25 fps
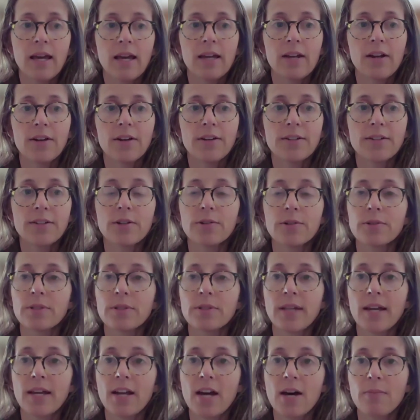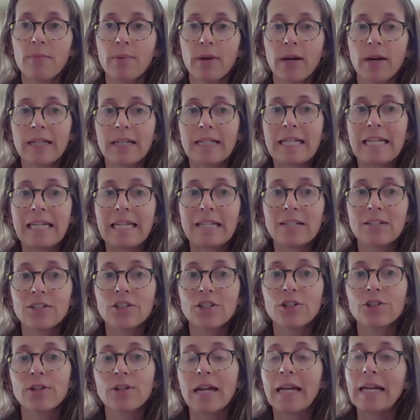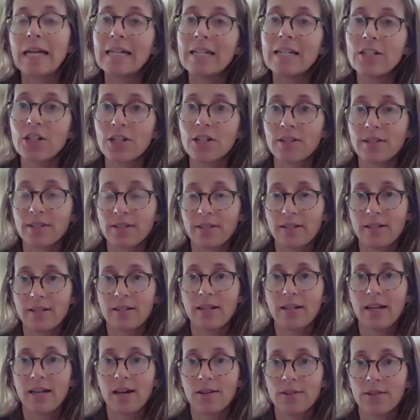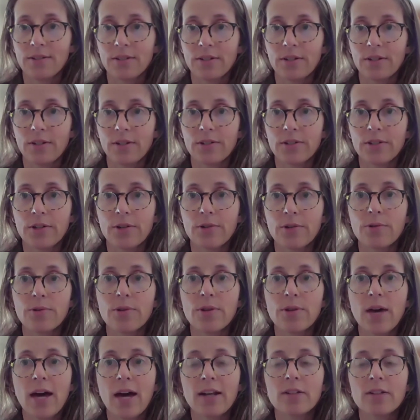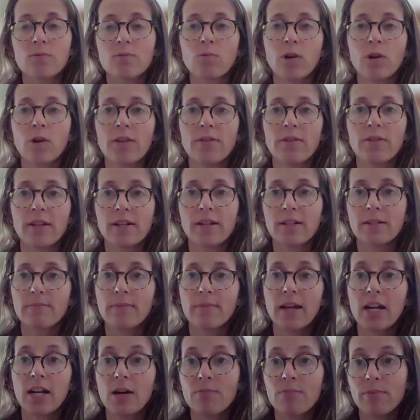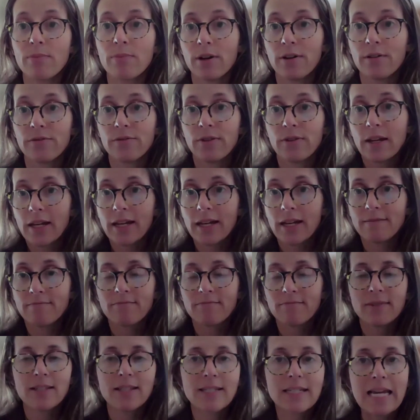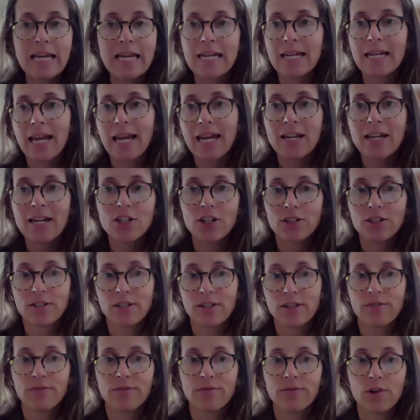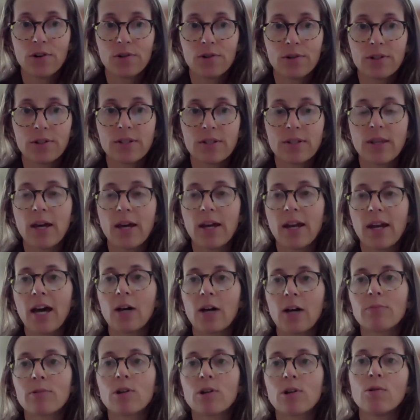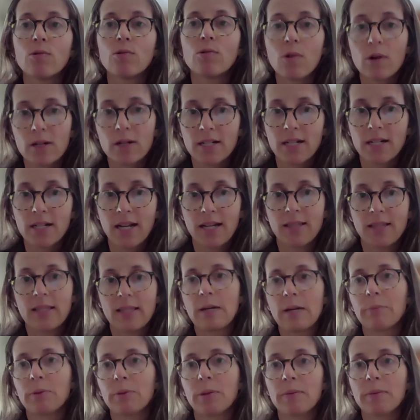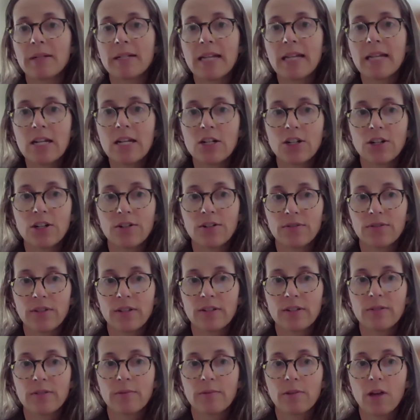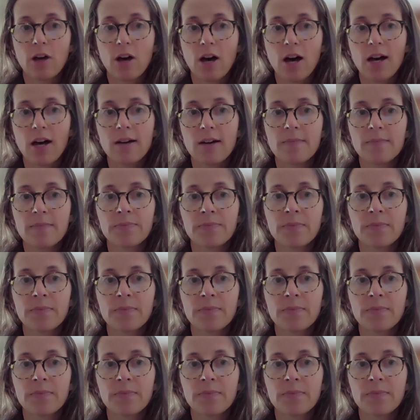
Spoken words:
It also set up an interagency council. So that is one that is made up of state agency folks that help coordinate the implementation of this law.